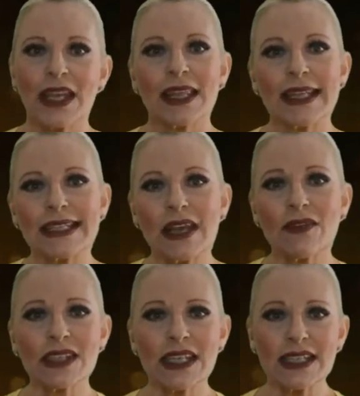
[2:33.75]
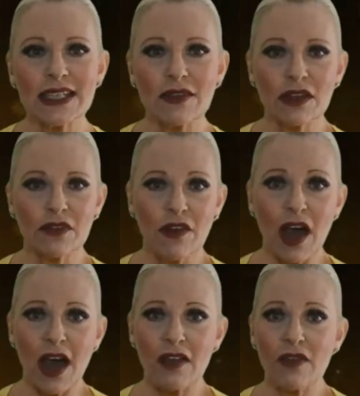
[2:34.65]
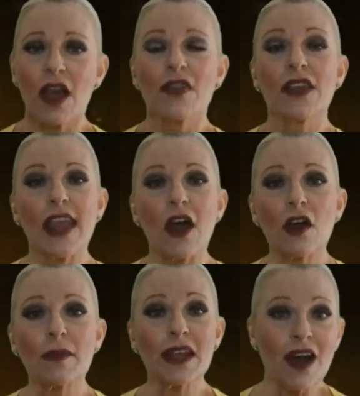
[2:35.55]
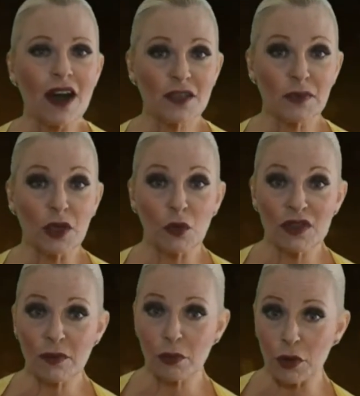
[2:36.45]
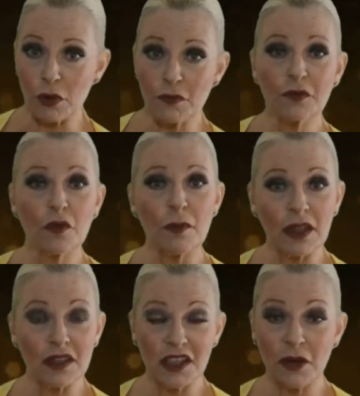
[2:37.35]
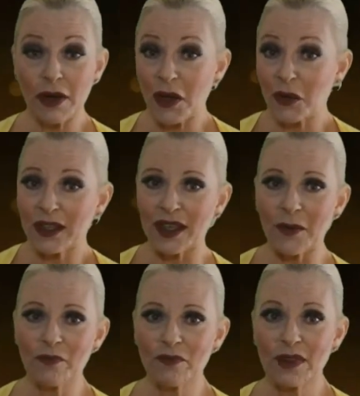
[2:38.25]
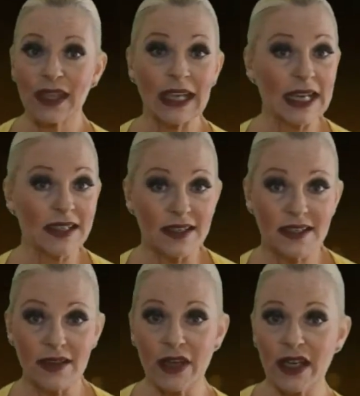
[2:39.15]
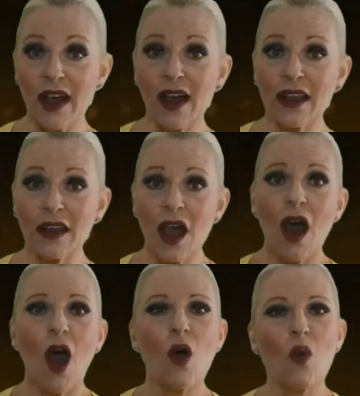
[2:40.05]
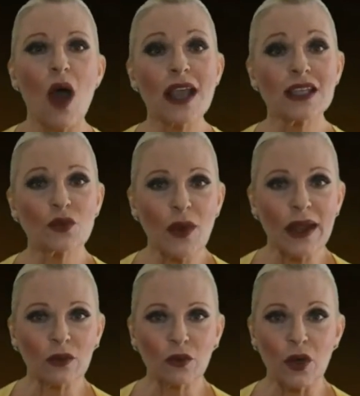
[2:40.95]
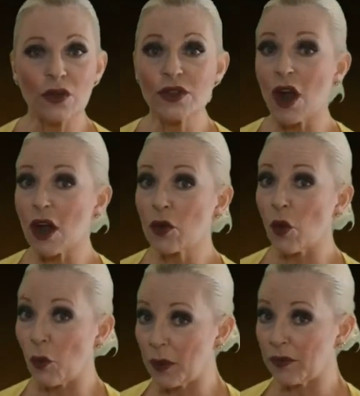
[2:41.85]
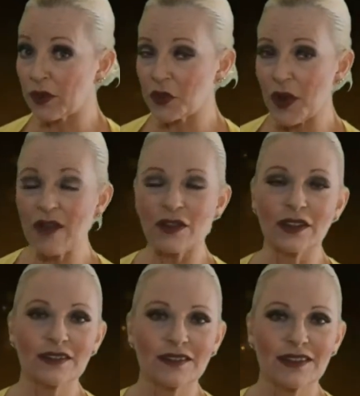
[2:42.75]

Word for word: In 1775, the Army Hospital was approved for military only. In 1879, Hawaii's railroads are open for travel.